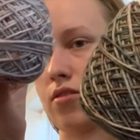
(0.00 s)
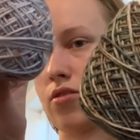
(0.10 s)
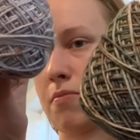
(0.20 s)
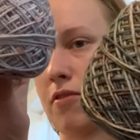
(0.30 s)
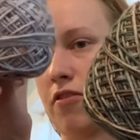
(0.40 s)

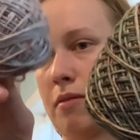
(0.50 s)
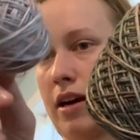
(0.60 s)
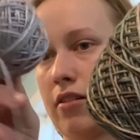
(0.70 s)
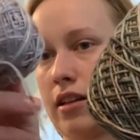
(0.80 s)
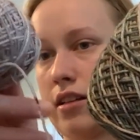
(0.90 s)
ship it from
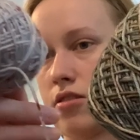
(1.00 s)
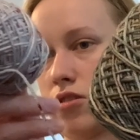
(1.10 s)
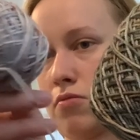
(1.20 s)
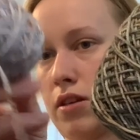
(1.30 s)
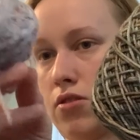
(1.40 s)
Ireland. Is
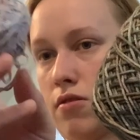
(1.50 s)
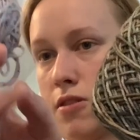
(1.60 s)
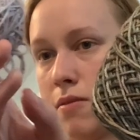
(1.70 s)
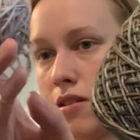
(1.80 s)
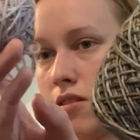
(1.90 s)
just way too
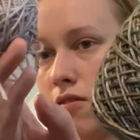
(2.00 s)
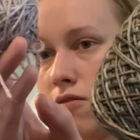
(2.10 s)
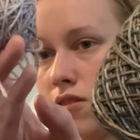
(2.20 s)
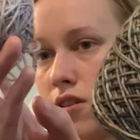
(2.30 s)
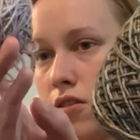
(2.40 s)
expensive.
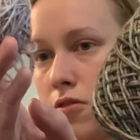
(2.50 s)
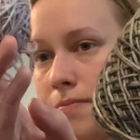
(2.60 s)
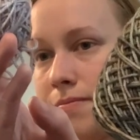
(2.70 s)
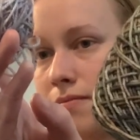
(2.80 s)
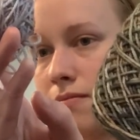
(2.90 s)
So
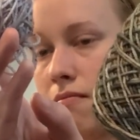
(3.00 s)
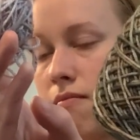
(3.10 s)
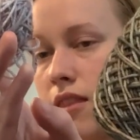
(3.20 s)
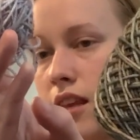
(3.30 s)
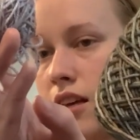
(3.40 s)

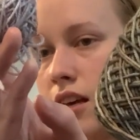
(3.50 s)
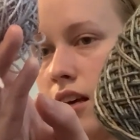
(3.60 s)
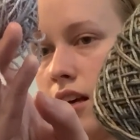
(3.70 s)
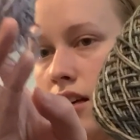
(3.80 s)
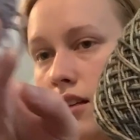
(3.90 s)

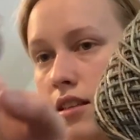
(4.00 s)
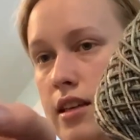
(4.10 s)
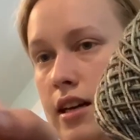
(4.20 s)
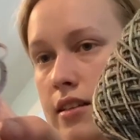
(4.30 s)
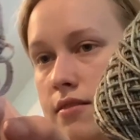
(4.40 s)

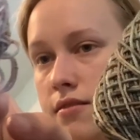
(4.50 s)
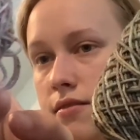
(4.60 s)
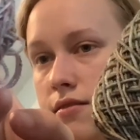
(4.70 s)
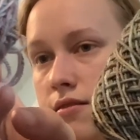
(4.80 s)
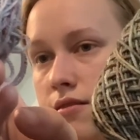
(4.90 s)
yeah,
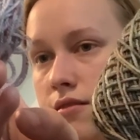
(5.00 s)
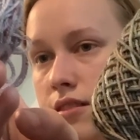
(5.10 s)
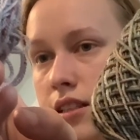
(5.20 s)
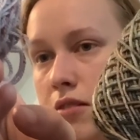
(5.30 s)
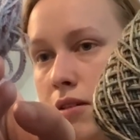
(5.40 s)

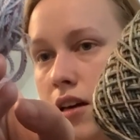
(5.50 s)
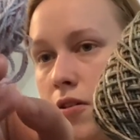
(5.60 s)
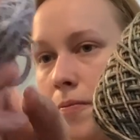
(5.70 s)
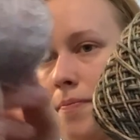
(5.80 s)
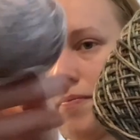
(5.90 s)
there we
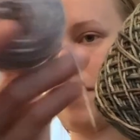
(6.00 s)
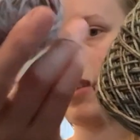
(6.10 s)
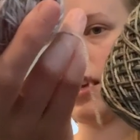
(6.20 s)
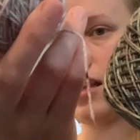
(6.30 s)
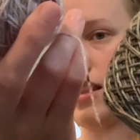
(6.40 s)
go.
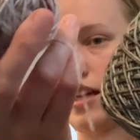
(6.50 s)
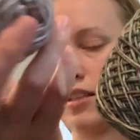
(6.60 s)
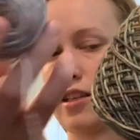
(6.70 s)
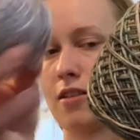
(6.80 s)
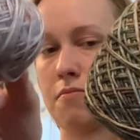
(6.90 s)
That's
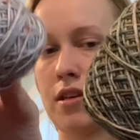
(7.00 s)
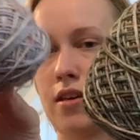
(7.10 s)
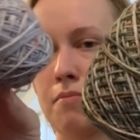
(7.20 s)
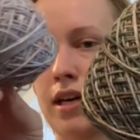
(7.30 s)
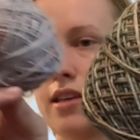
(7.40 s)
gonna be
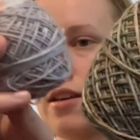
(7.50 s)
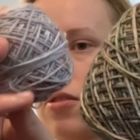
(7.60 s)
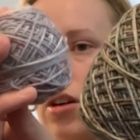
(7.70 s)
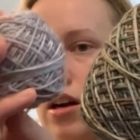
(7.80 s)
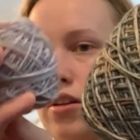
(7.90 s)
my heel
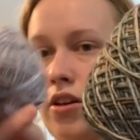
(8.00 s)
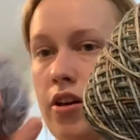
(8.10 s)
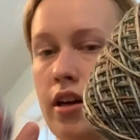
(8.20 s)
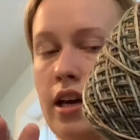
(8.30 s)
color